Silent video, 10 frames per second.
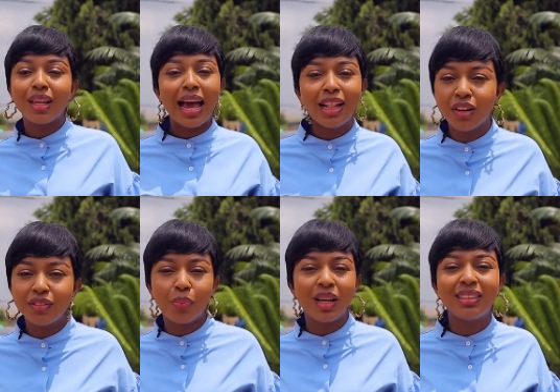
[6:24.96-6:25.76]
I love
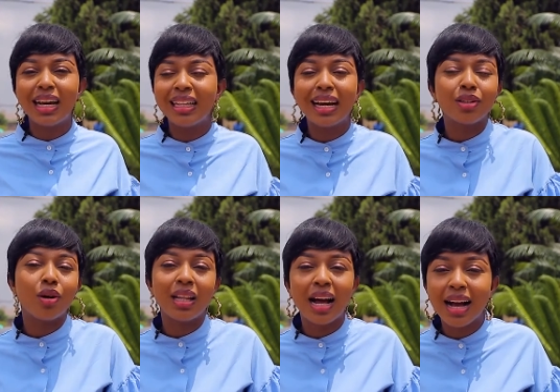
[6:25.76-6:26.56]
the person and that's
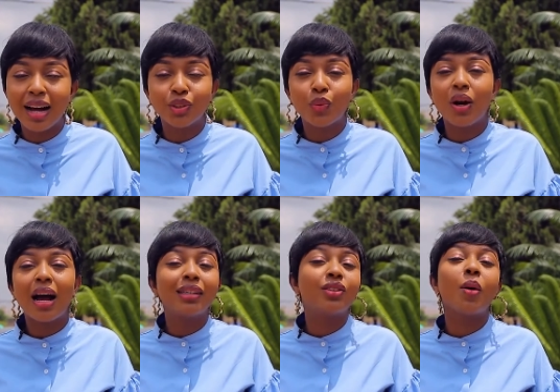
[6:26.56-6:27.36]
all that counts. Well,
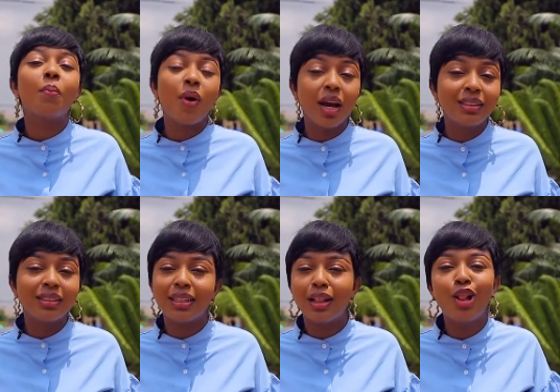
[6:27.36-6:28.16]
at some point,
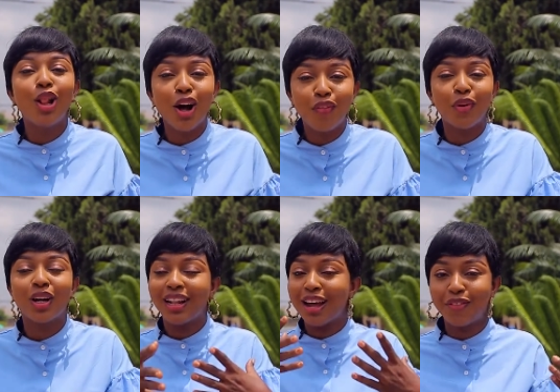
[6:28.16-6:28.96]
the love will
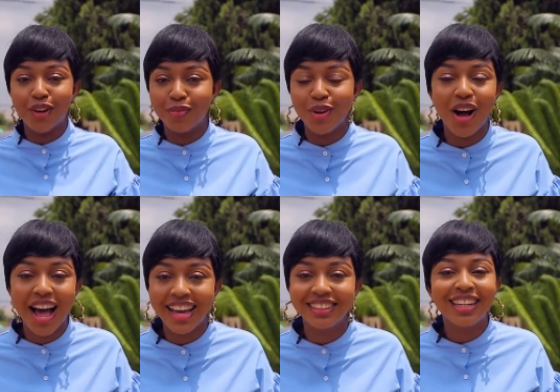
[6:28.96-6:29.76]
clear from your
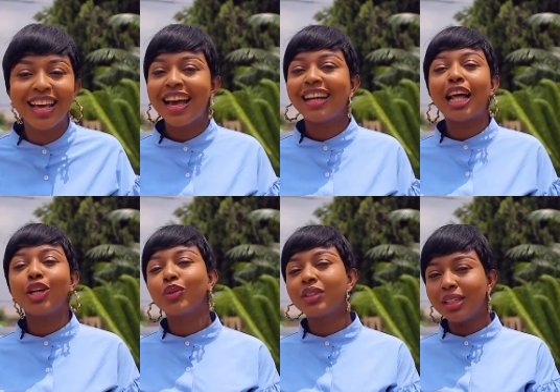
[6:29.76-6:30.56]
eyes and then
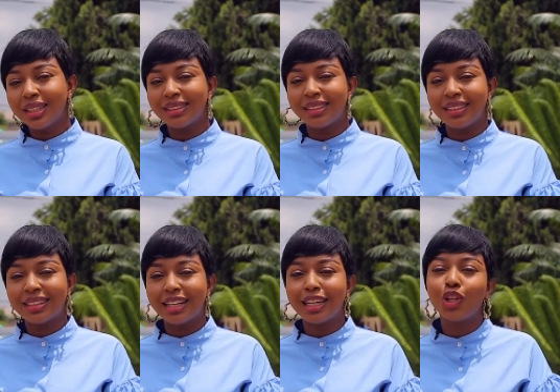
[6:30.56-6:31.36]
you see these
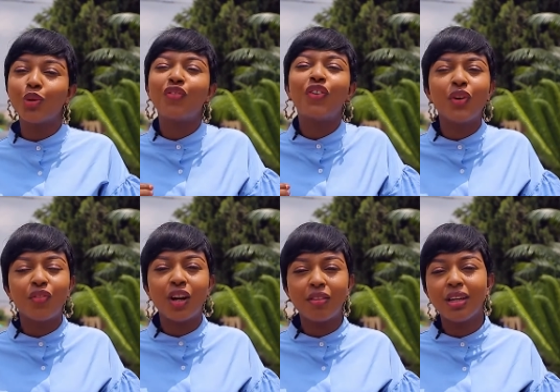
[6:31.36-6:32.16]
things and then you feel
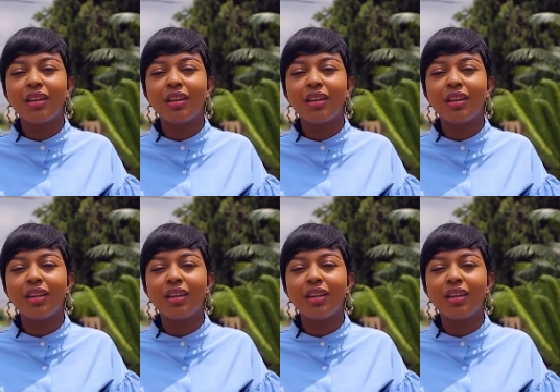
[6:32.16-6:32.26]
very